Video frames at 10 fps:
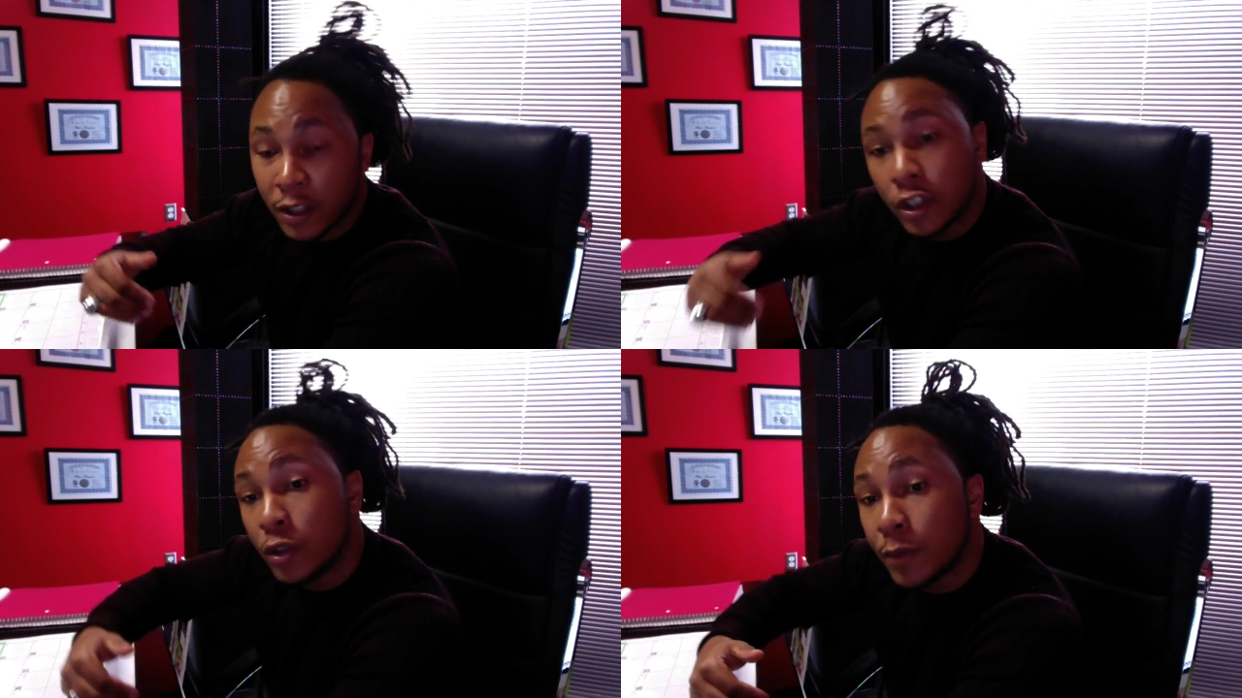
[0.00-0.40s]

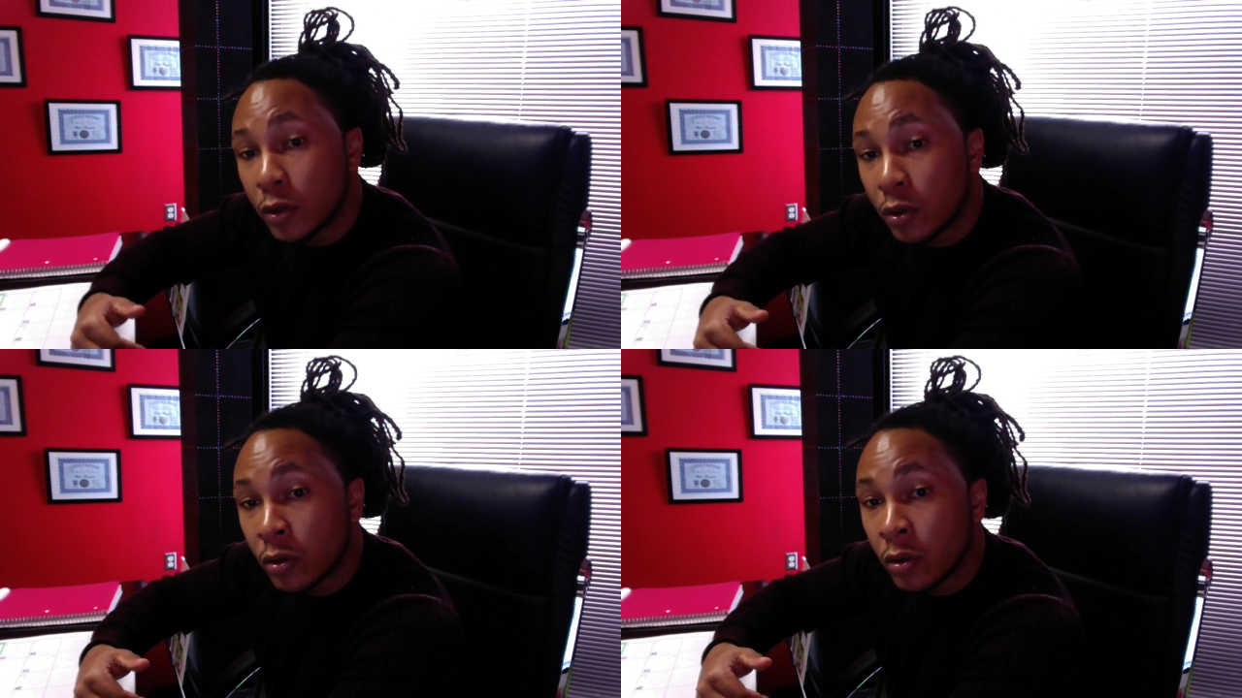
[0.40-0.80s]

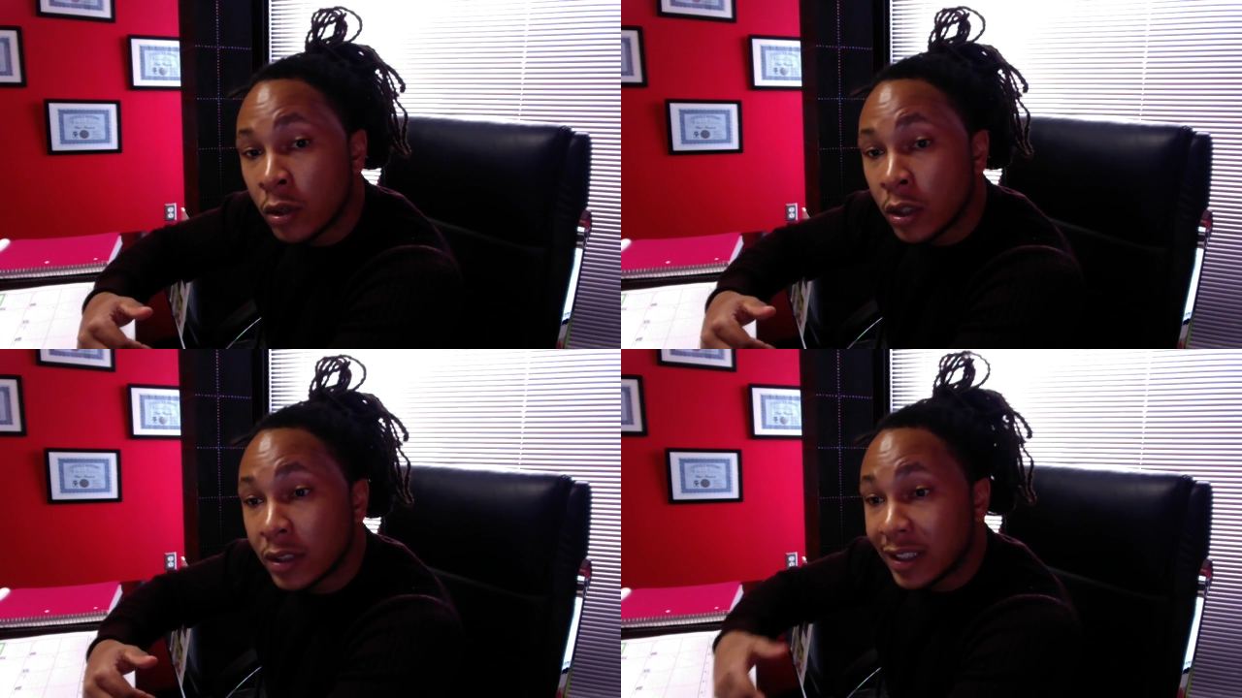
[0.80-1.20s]
cubicle
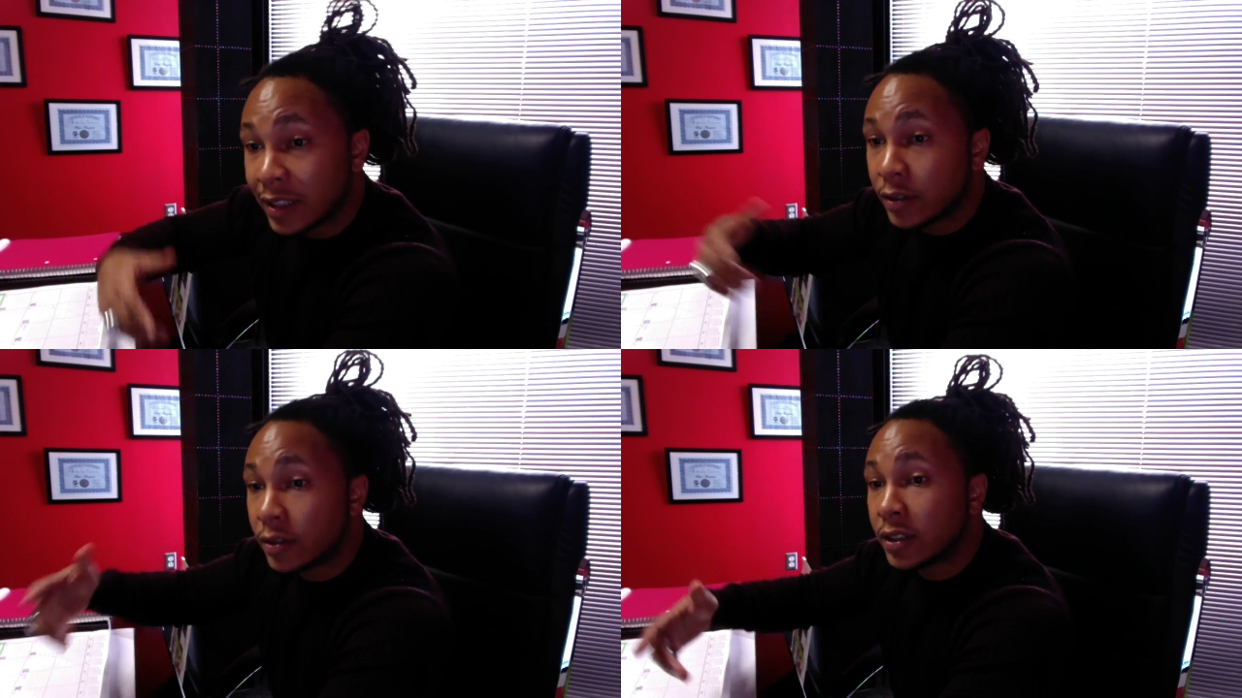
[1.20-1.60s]
to
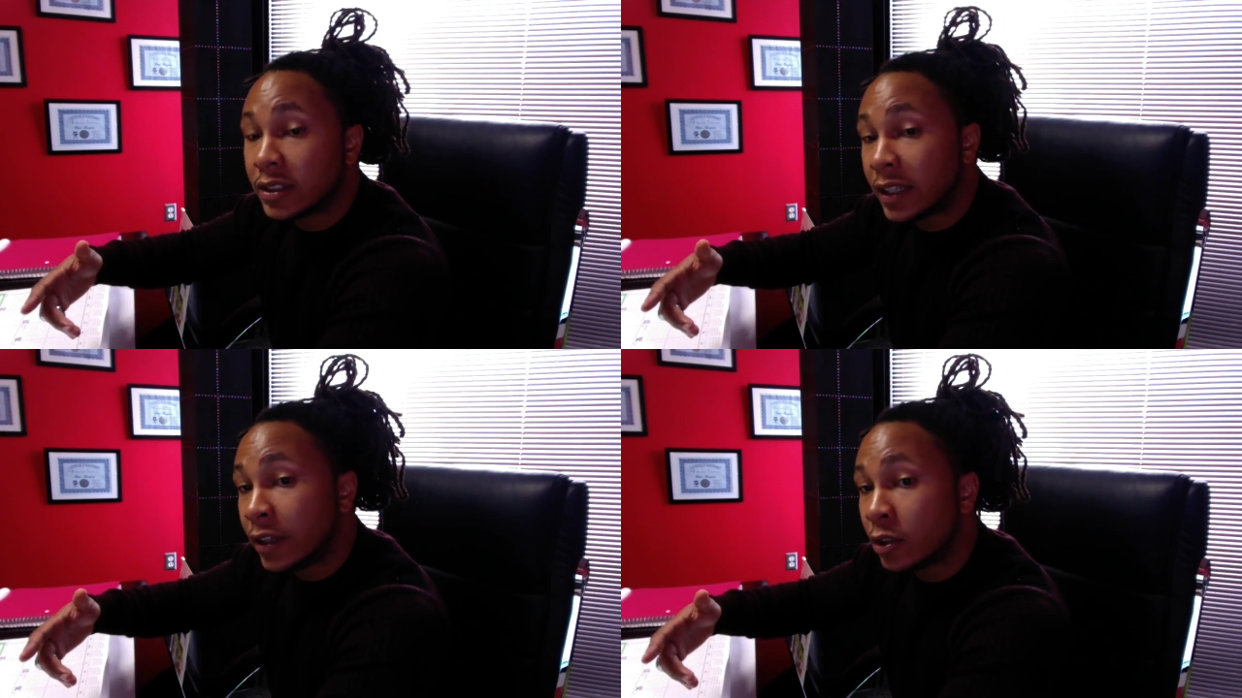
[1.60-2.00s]
enter the
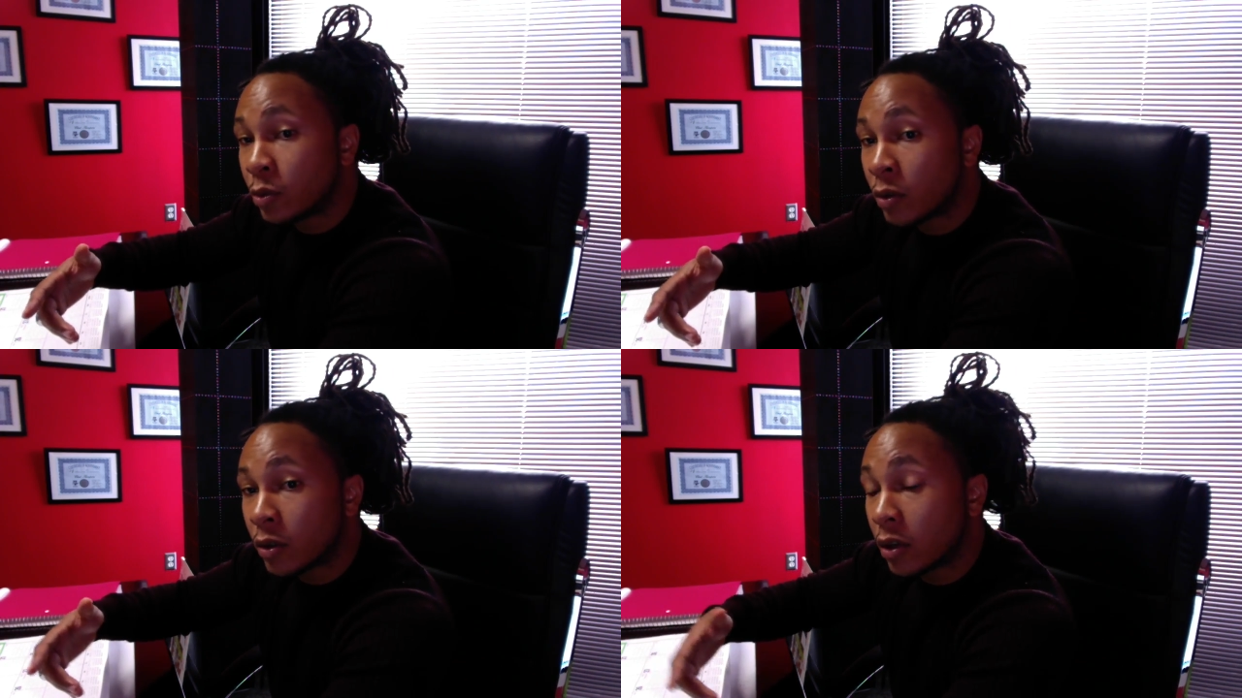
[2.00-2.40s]
sales
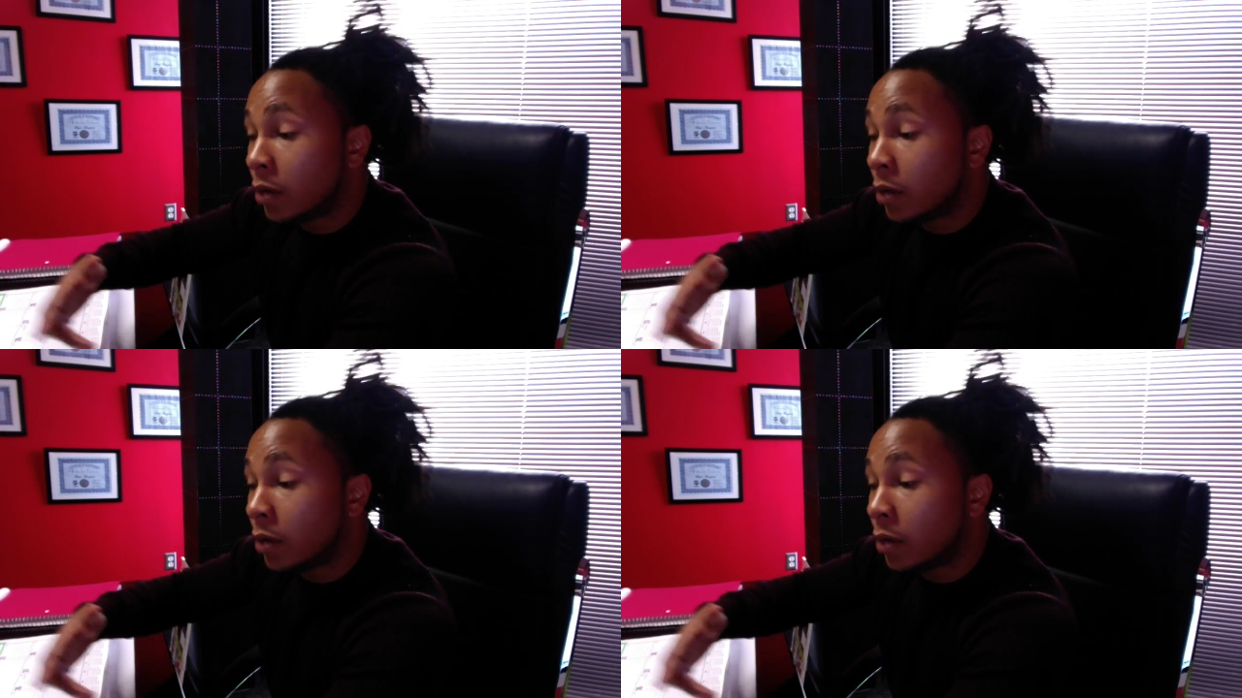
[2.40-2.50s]
world.